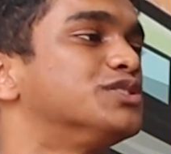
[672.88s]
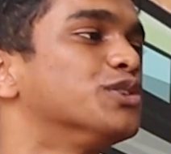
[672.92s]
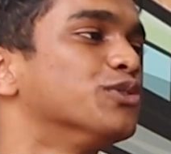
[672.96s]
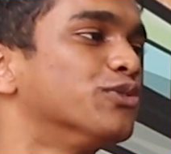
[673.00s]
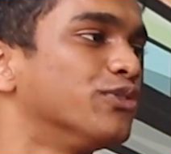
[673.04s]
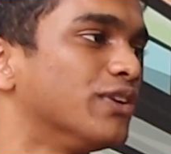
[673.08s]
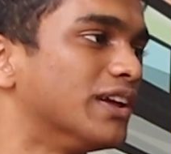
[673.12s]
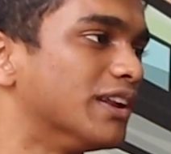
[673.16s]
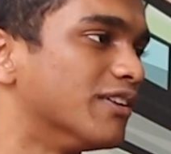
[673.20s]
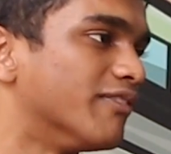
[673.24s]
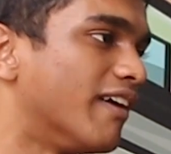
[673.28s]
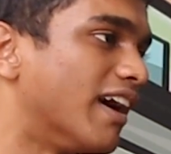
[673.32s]

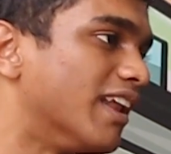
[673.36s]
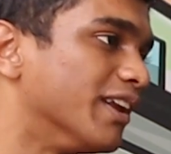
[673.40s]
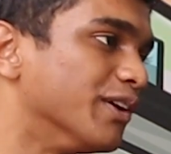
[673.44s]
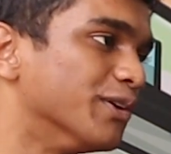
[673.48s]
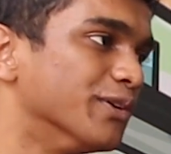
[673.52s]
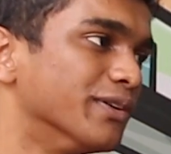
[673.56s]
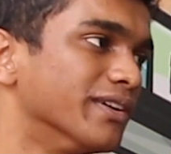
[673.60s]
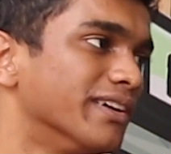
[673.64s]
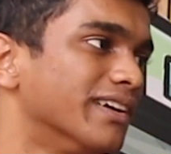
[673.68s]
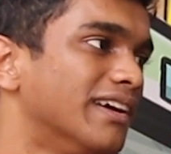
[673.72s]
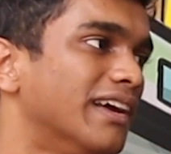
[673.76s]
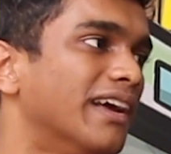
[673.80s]
to feel
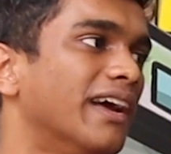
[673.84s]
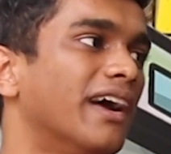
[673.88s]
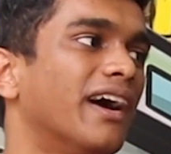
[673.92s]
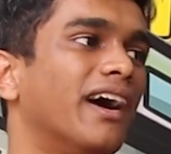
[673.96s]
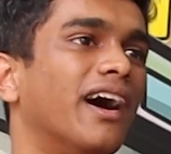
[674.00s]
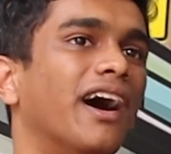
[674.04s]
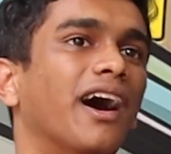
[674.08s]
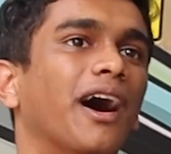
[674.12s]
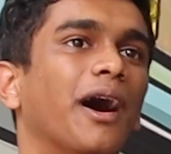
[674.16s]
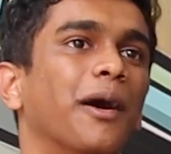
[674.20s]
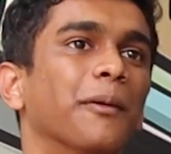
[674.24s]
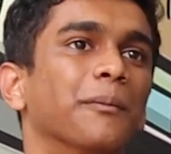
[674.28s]
valued.
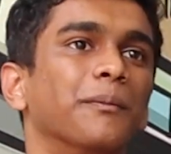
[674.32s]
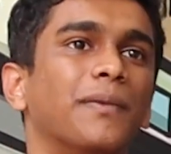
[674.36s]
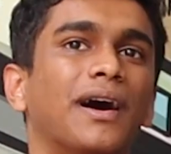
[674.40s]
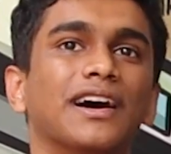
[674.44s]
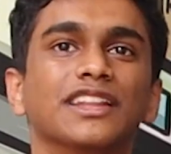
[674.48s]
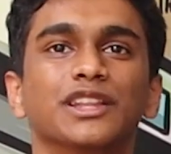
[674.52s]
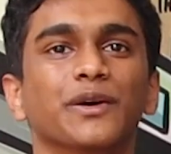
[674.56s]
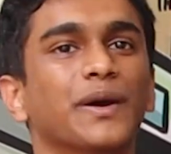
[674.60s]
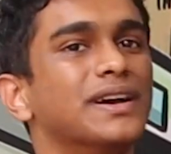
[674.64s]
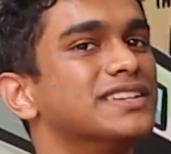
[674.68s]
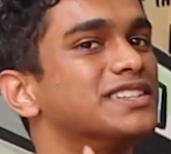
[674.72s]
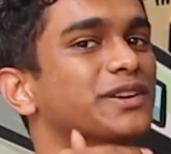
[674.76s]

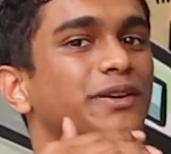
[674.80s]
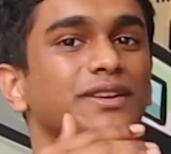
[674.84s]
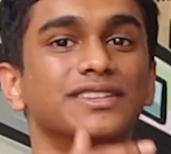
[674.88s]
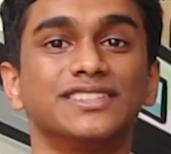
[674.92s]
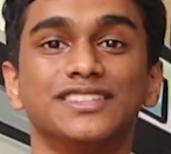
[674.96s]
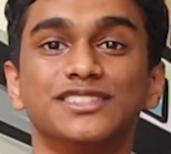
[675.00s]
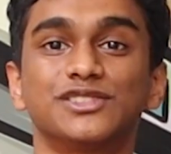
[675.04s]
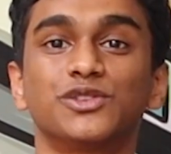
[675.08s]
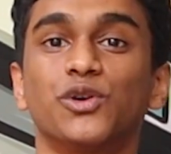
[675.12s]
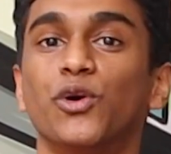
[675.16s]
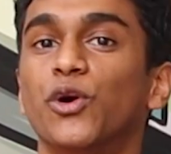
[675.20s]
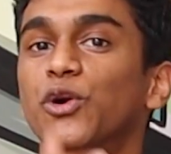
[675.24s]
Otherwise it will
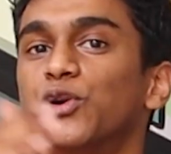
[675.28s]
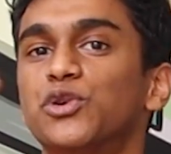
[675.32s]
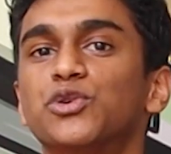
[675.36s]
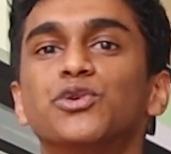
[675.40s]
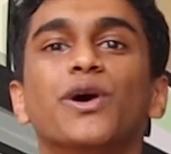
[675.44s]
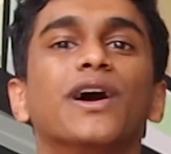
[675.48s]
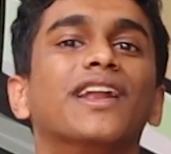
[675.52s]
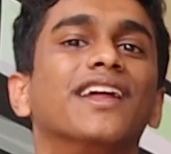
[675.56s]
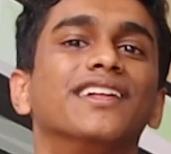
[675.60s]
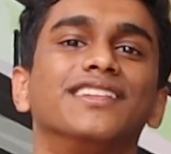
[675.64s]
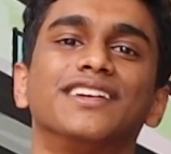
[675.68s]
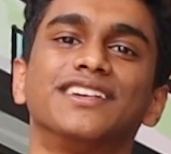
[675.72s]
just go
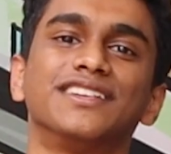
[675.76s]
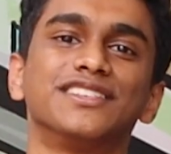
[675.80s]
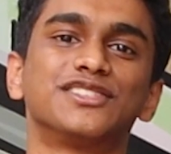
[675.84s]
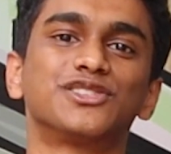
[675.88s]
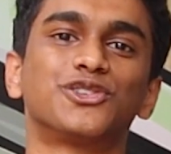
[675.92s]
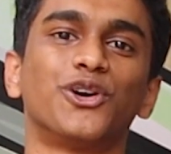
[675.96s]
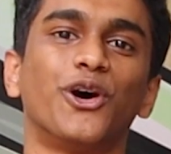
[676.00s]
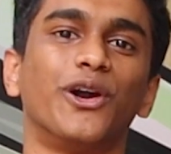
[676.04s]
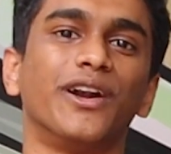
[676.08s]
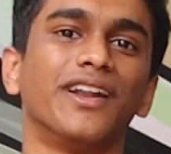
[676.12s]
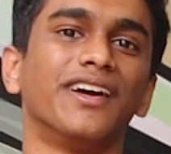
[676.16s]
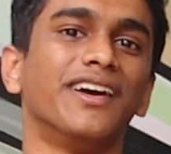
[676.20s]
to another
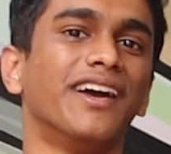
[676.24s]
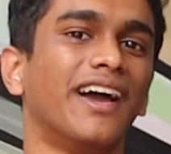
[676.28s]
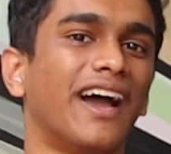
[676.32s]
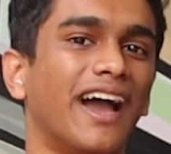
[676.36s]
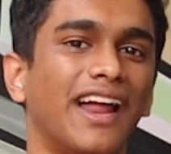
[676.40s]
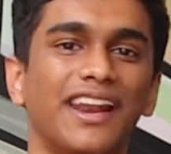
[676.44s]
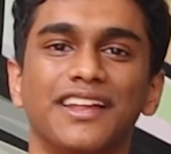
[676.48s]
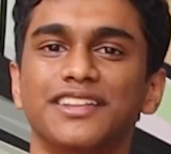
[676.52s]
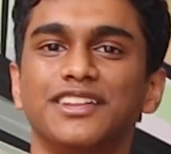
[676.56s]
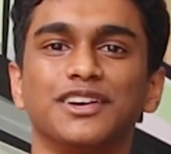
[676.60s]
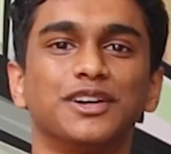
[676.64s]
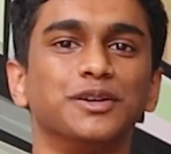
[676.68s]
Discord,
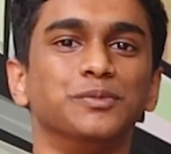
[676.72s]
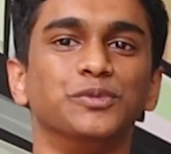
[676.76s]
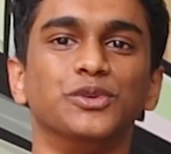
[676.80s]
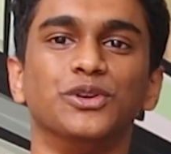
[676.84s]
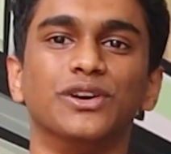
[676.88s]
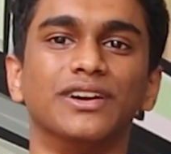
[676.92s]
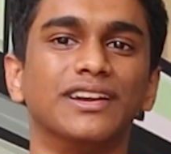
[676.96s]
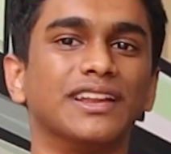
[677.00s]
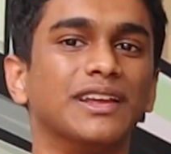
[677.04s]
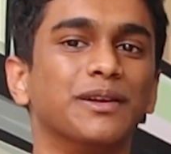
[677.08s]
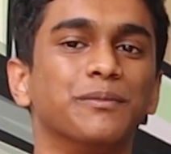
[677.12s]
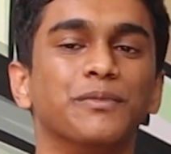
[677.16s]
another
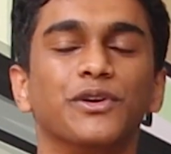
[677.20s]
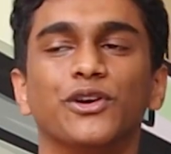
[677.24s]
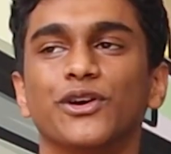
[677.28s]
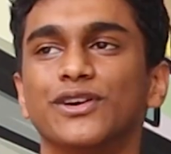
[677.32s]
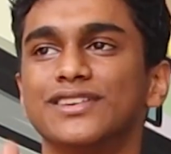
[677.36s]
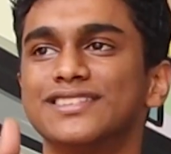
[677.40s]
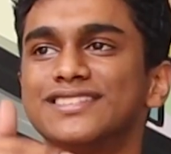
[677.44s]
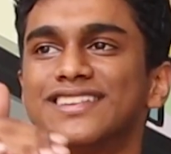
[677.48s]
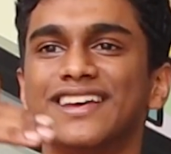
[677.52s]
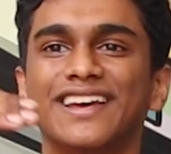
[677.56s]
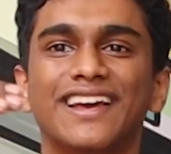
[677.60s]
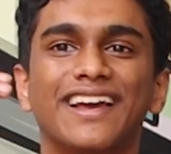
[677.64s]
community,
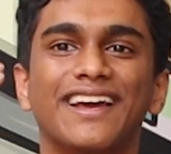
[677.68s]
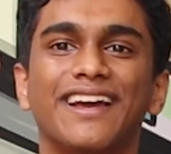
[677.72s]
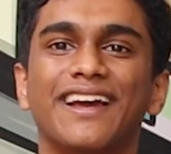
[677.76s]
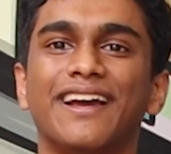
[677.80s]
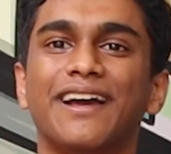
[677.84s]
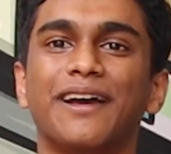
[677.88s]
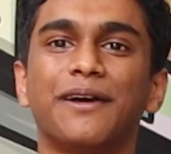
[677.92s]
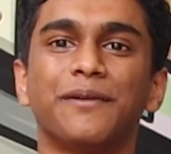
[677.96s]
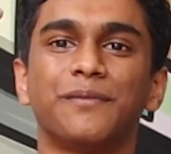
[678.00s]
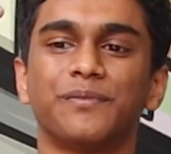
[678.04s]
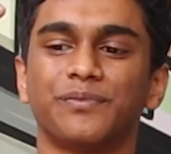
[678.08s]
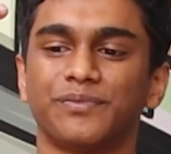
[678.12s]
because
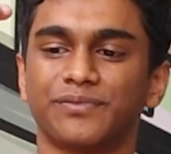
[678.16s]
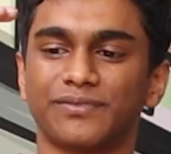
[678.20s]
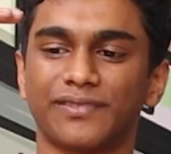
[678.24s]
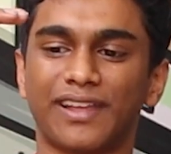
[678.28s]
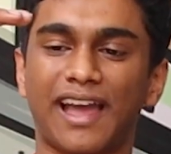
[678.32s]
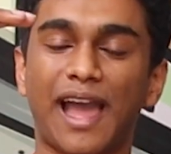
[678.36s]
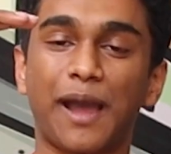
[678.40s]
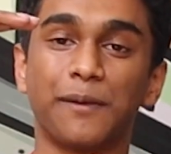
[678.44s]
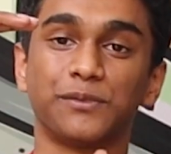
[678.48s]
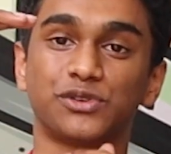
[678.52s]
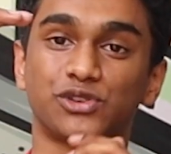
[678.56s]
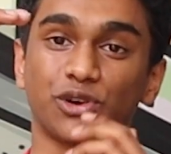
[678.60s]

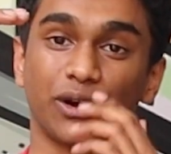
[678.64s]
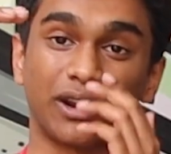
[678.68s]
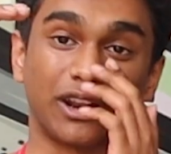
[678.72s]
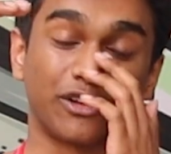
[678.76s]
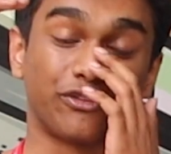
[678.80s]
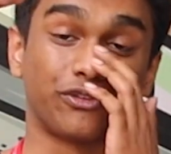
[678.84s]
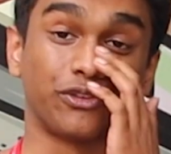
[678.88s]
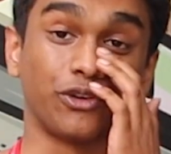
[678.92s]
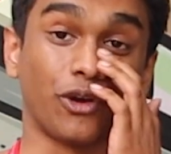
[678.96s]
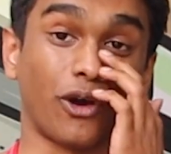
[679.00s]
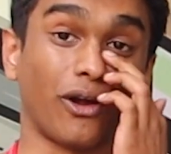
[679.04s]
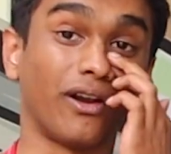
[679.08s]
I'm sure
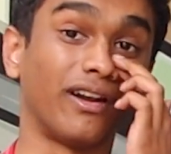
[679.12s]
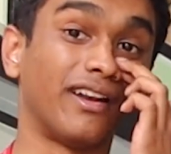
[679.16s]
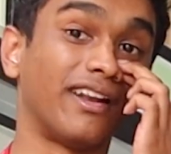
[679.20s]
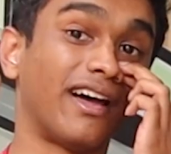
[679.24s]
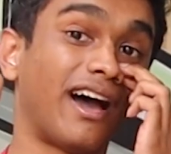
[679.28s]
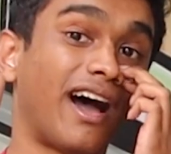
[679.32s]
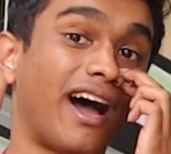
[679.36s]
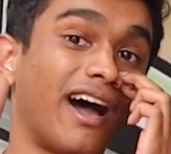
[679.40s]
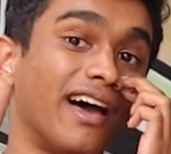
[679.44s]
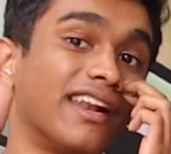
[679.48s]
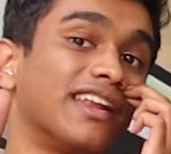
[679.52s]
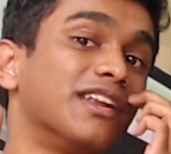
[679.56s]
if you
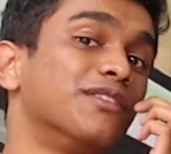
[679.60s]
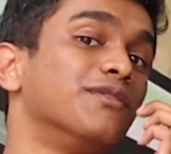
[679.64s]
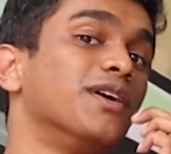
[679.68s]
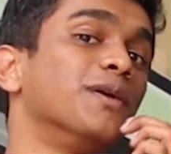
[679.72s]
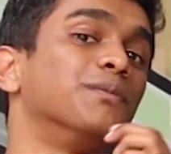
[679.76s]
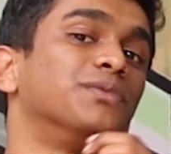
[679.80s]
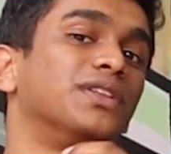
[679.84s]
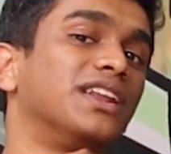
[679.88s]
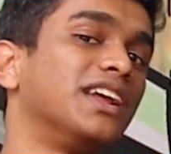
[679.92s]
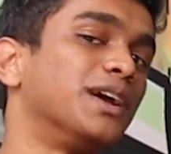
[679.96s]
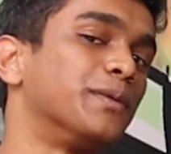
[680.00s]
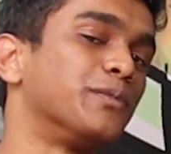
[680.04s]
all are in
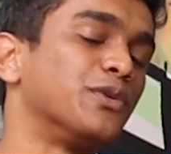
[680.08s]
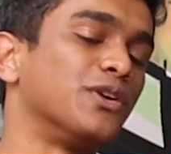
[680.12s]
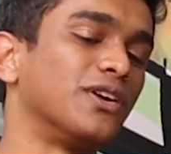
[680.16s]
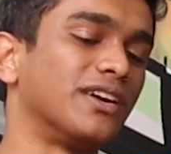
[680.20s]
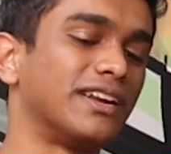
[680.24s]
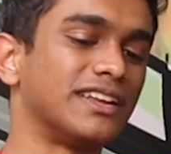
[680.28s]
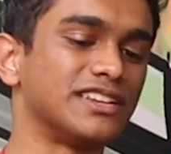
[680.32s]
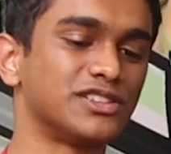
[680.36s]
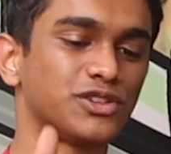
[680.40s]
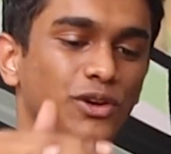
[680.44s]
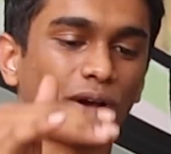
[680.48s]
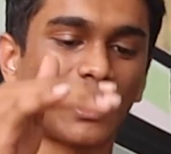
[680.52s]
Web3
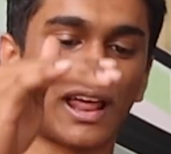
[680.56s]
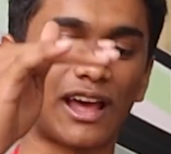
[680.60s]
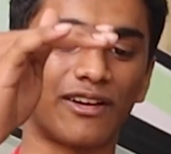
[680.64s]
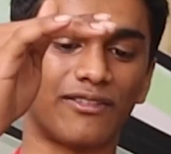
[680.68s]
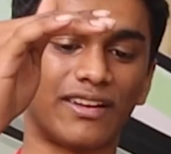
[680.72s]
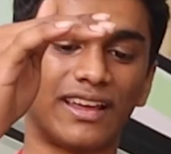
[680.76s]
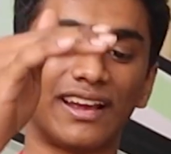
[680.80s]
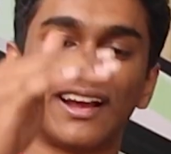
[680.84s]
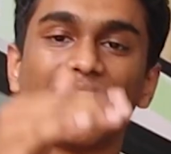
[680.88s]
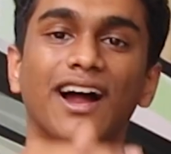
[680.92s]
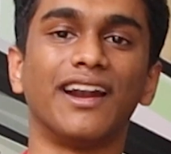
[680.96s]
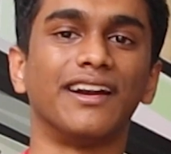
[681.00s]
communities, you all
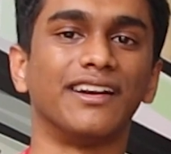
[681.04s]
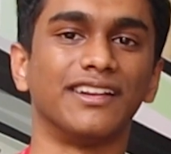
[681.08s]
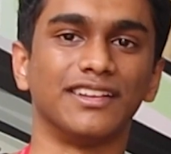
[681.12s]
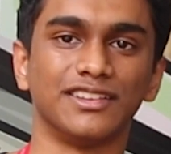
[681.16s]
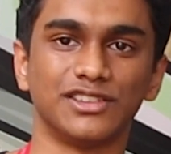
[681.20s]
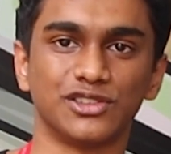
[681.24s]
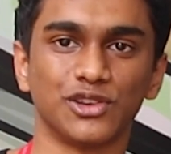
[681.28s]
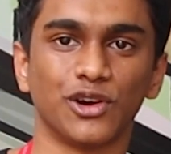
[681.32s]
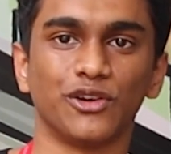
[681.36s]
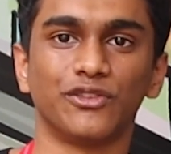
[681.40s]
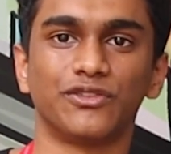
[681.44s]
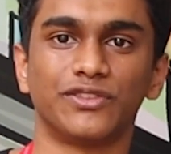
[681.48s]
have like
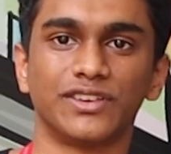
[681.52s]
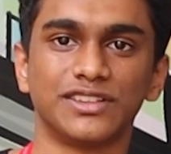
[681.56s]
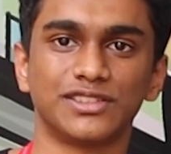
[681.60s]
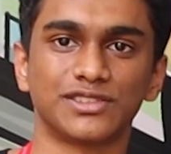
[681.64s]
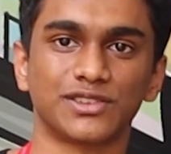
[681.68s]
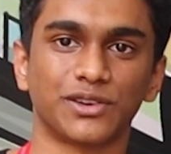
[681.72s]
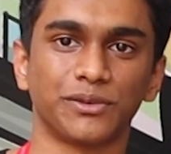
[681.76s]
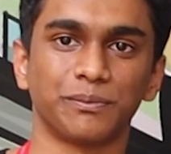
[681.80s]
hundreds of